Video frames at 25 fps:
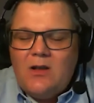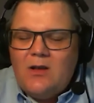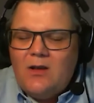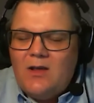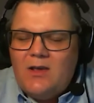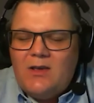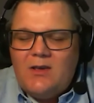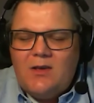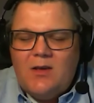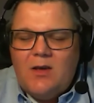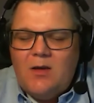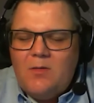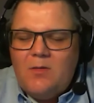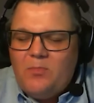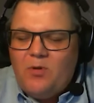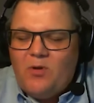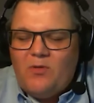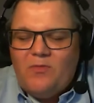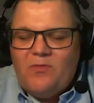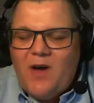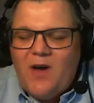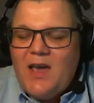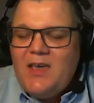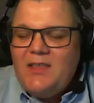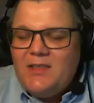like
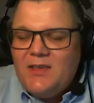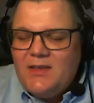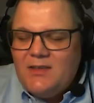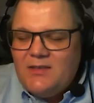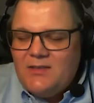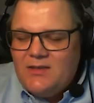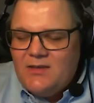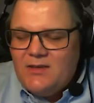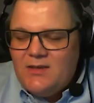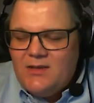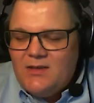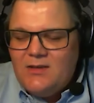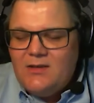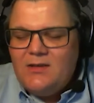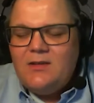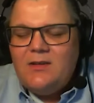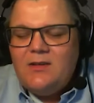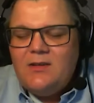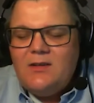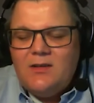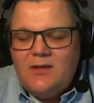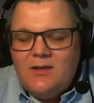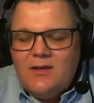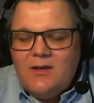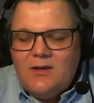providing the
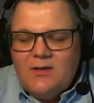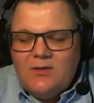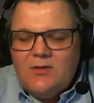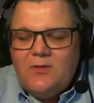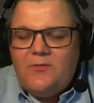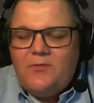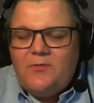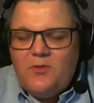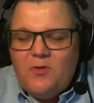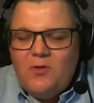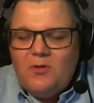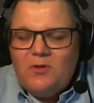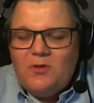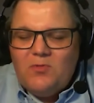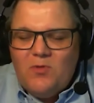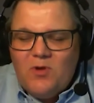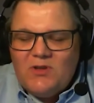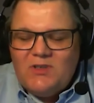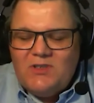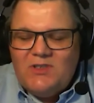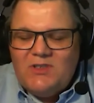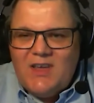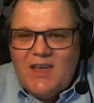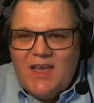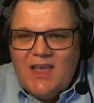fuel
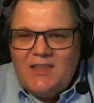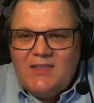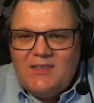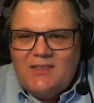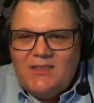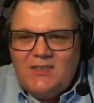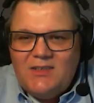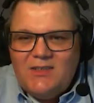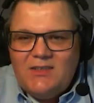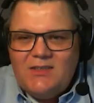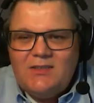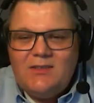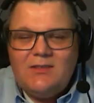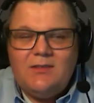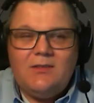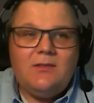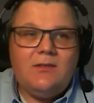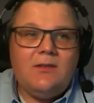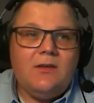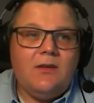towards the engine,